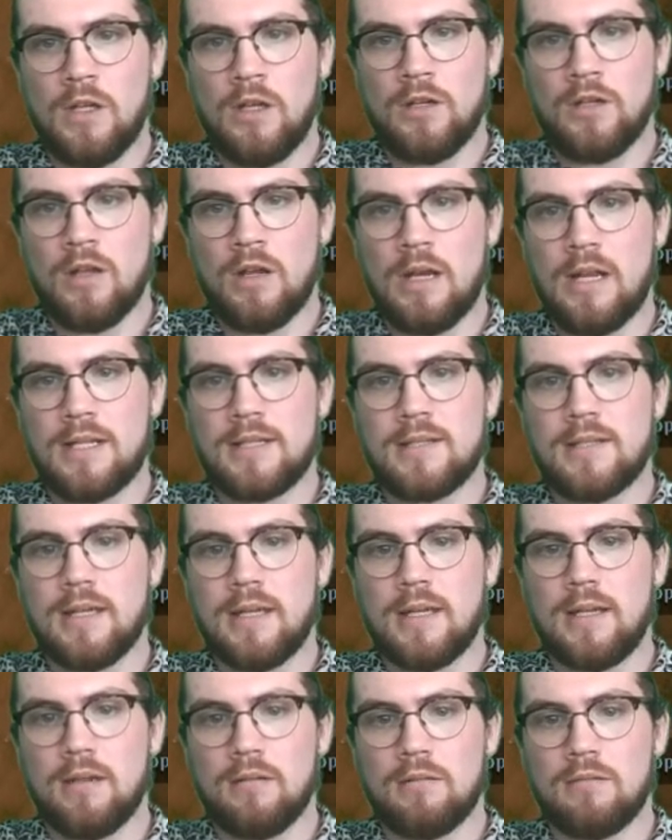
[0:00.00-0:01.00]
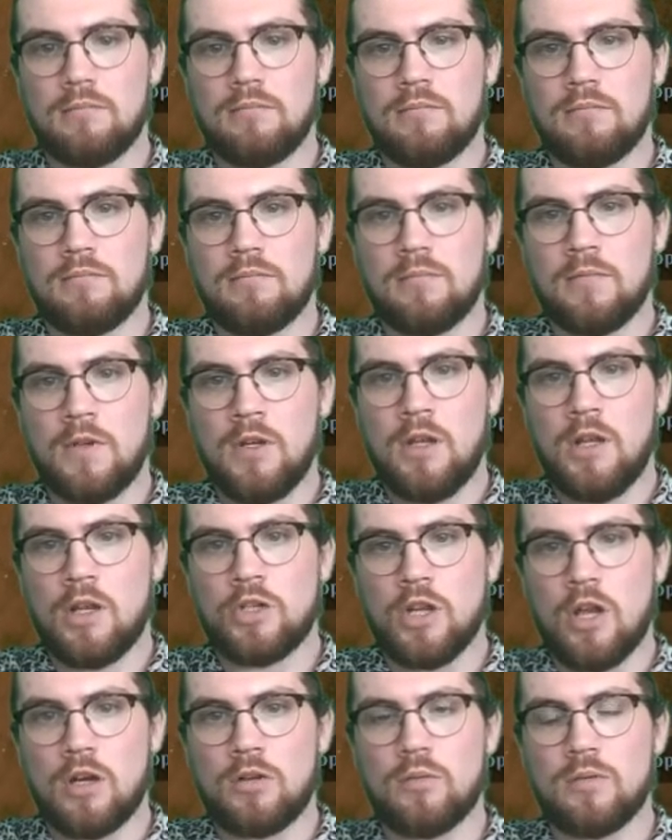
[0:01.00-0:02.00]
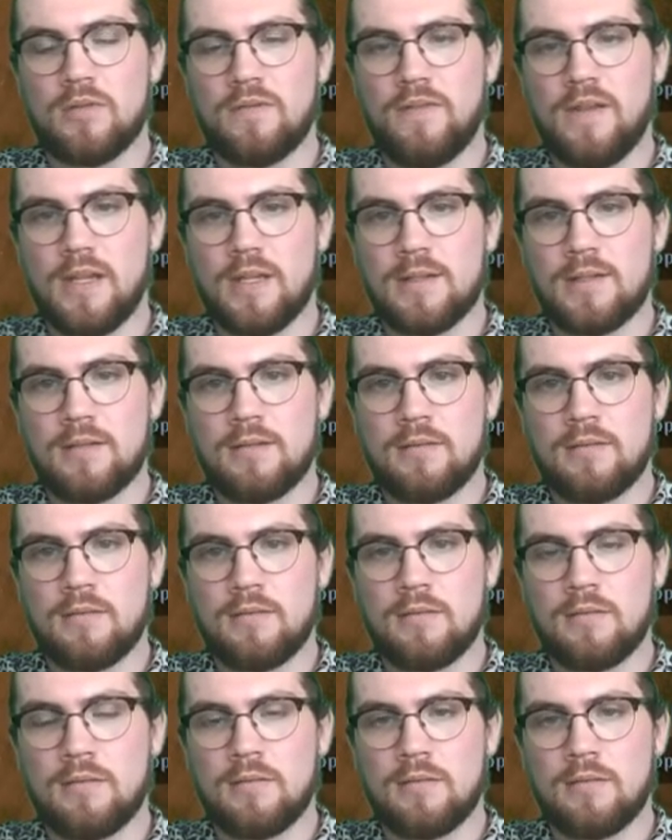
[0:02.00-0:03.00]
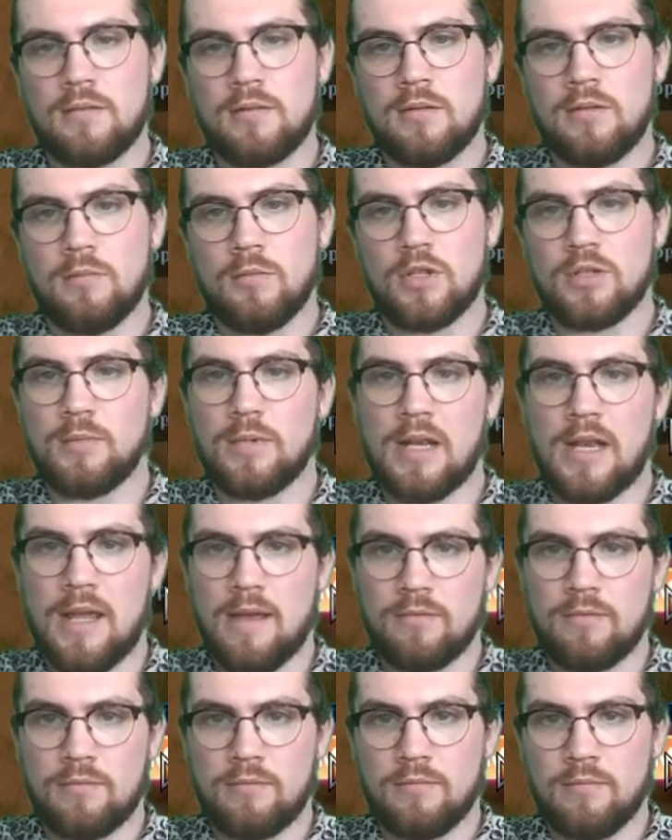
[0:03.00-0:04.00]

Now let's think here. Shock to his face puts him at 11.